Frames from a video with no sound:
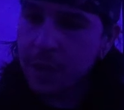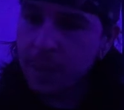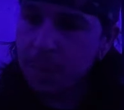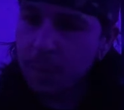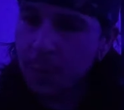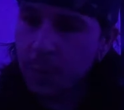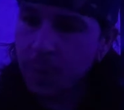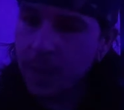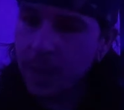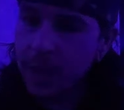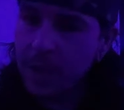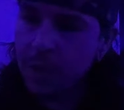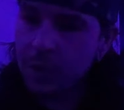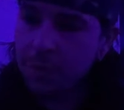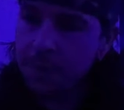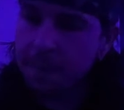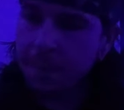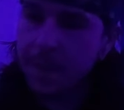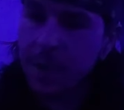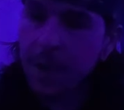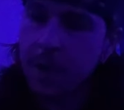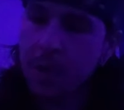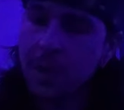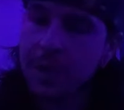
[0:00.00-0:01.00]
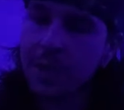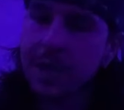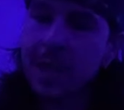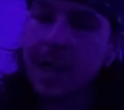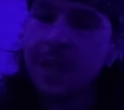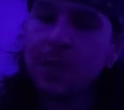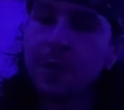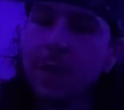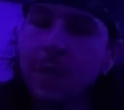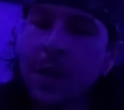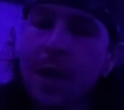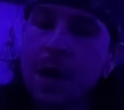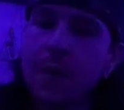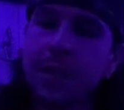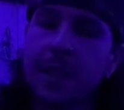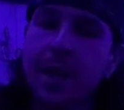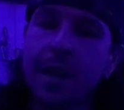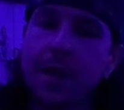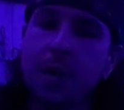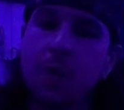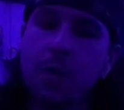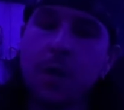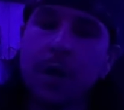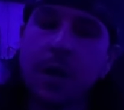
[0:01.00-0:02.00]
the parental figures, and that's what I was
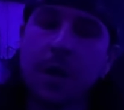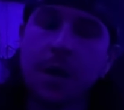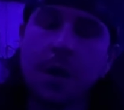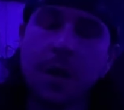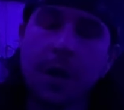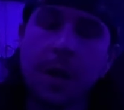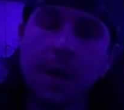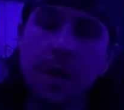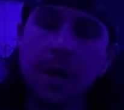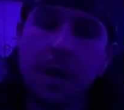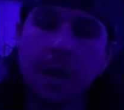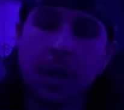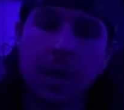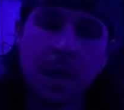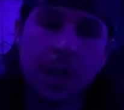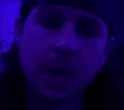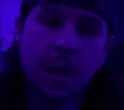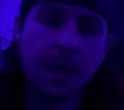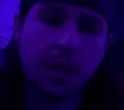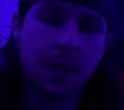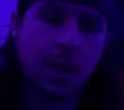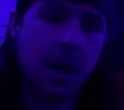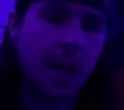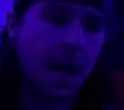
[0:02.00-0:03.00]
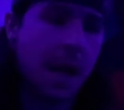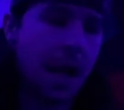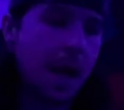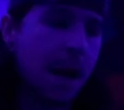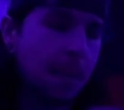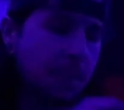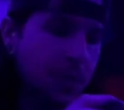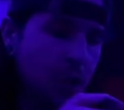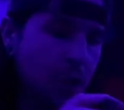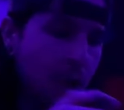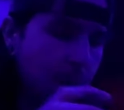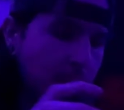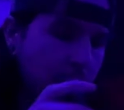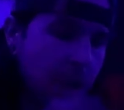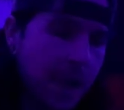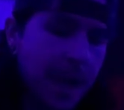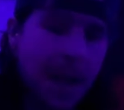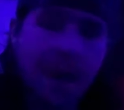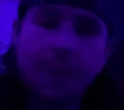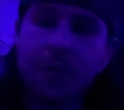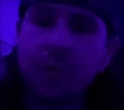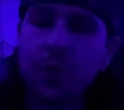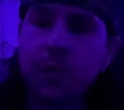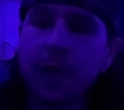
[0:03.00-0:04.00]
kind of wondering. So I'm
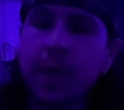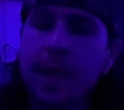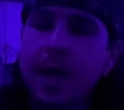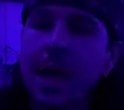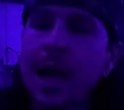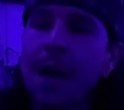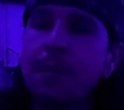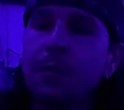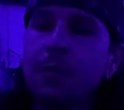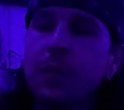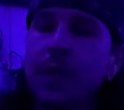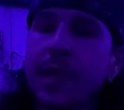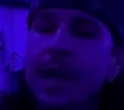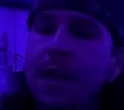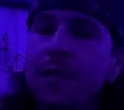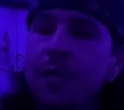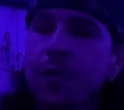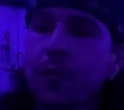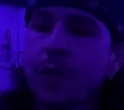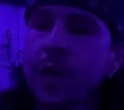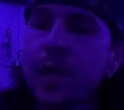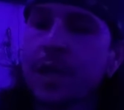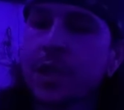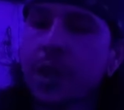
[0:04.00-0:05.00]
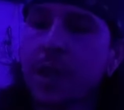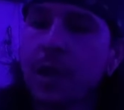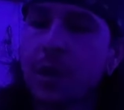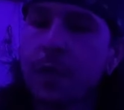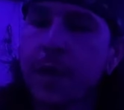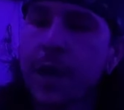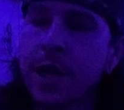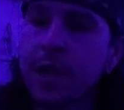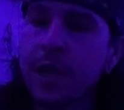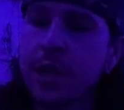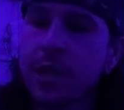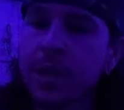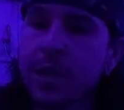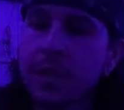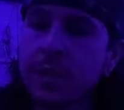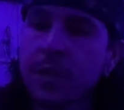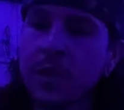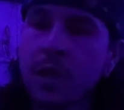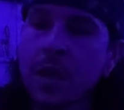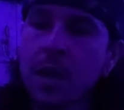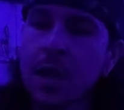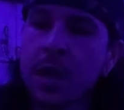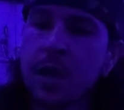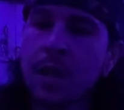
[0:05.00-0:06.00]
looking at three
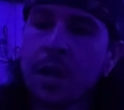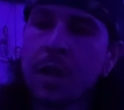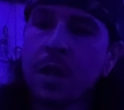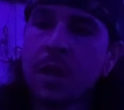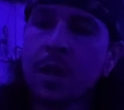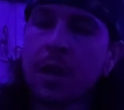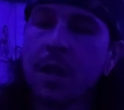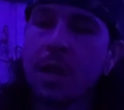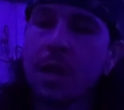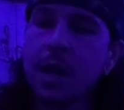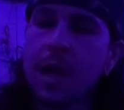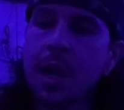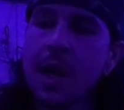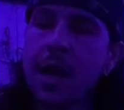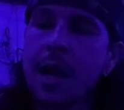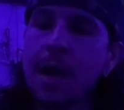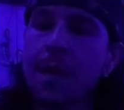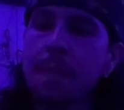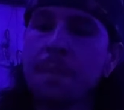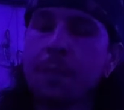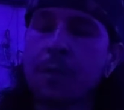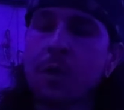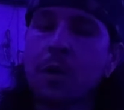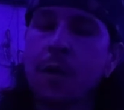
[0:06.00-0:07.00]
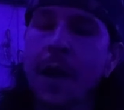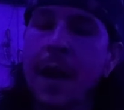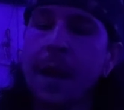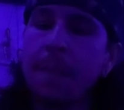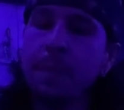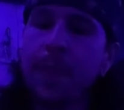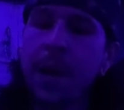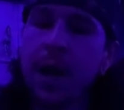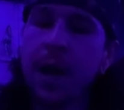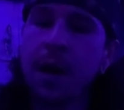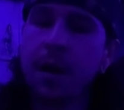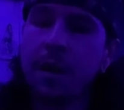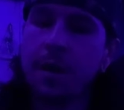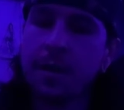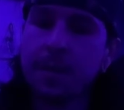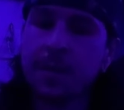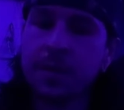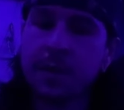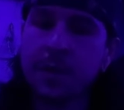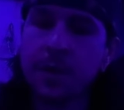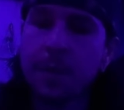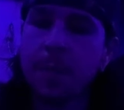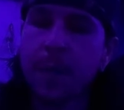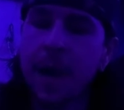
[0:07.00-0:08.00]
generations.
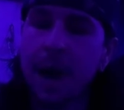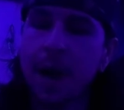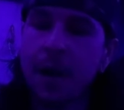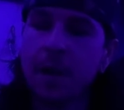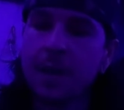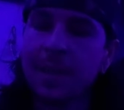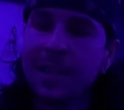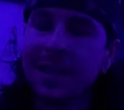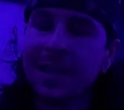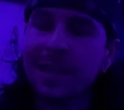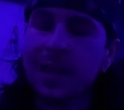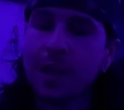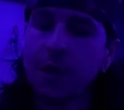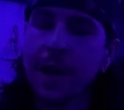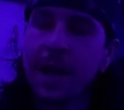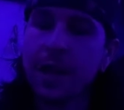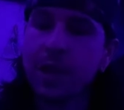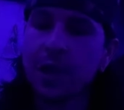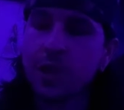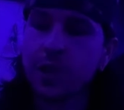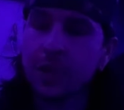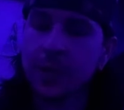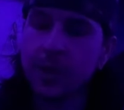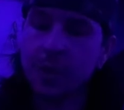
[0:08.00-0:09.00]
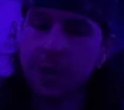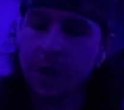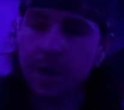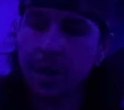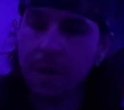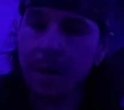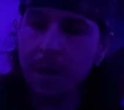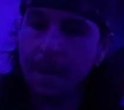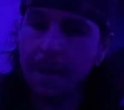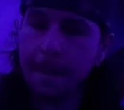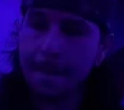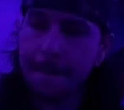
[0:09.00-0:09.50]
Grandparents, the parents, and the grandchildren.